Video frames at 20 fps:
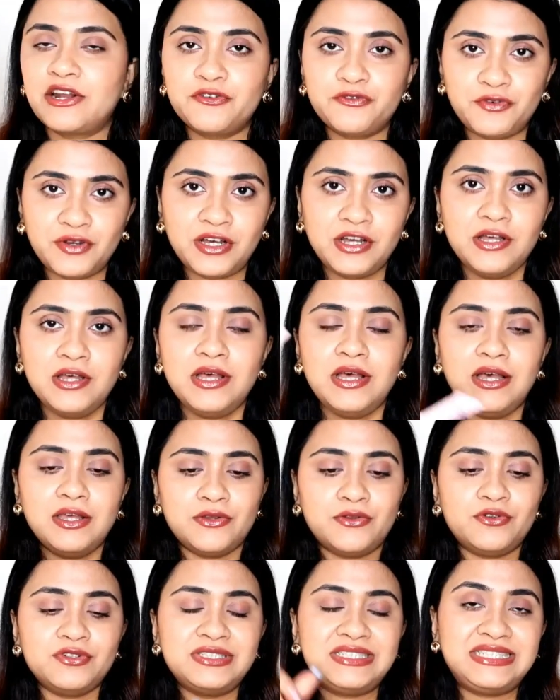kind of a,
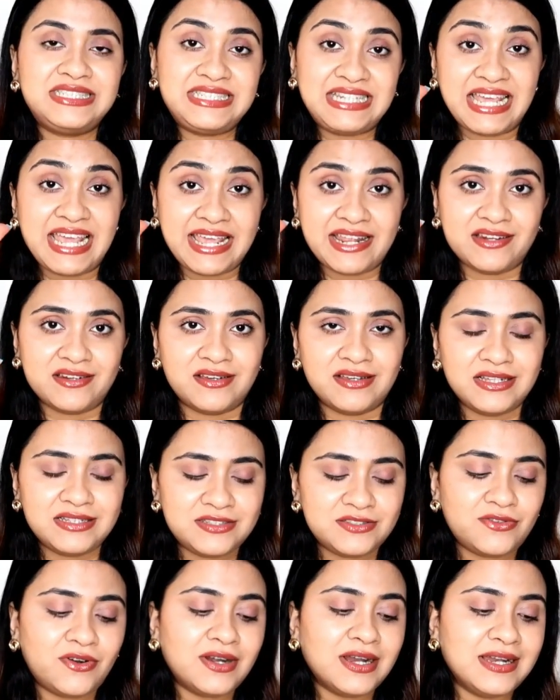you know, stain.
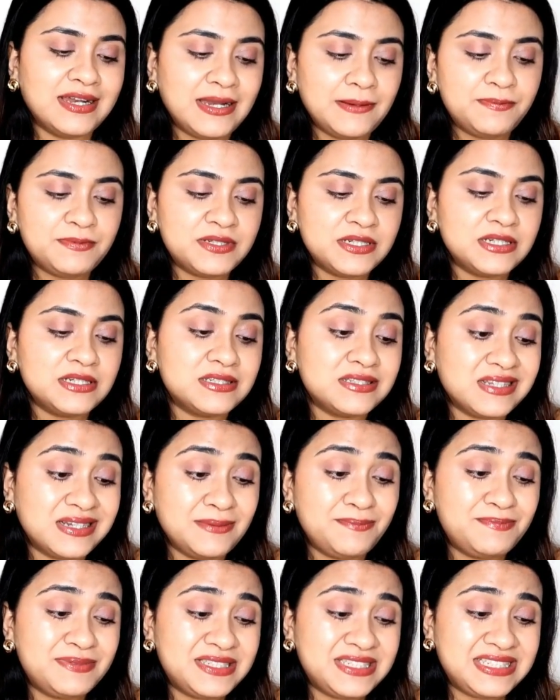It's not a lip tint, it's a
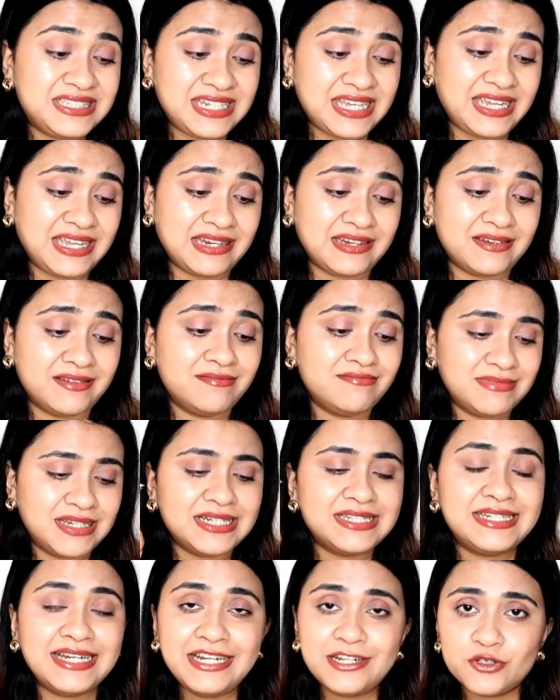lip stain.
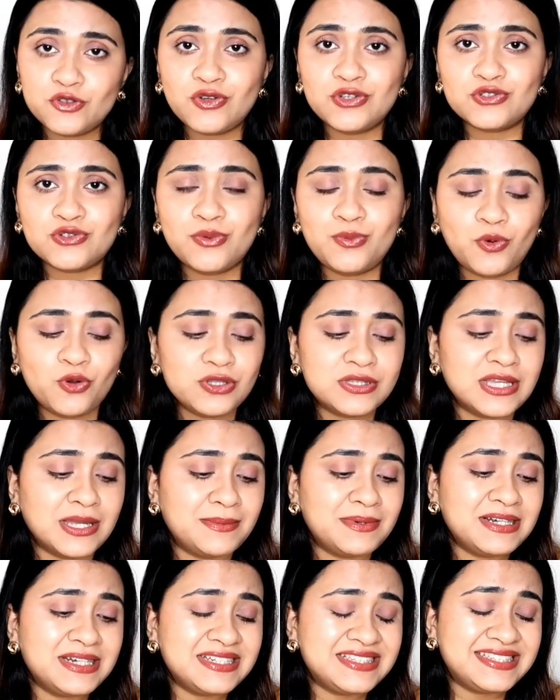Yeah, tint to isko bolte
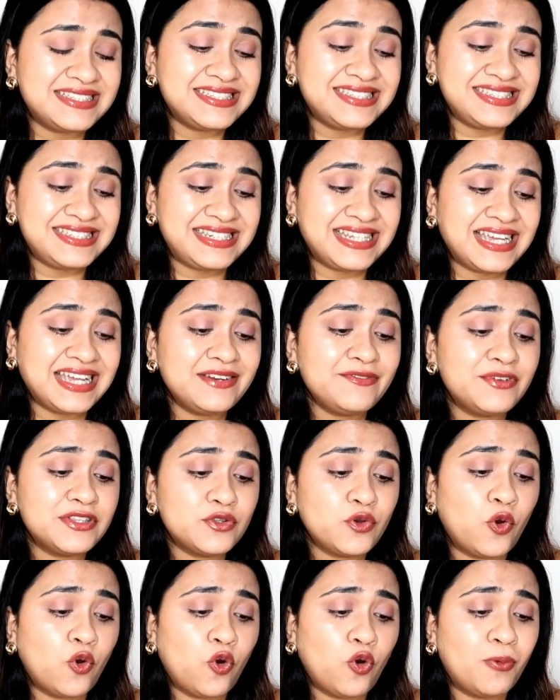hain, but it's a stain
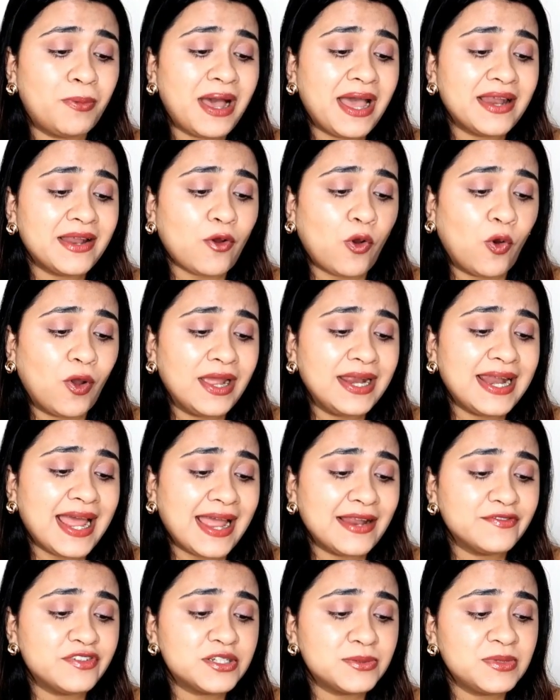with jojoba oil
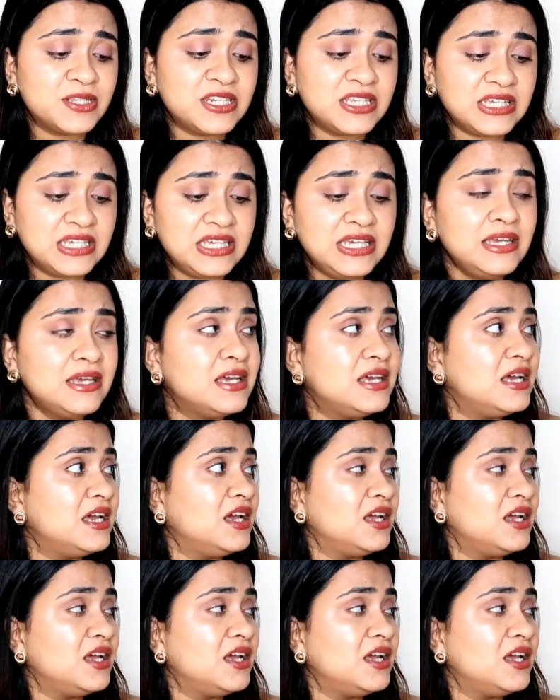and vitamin E.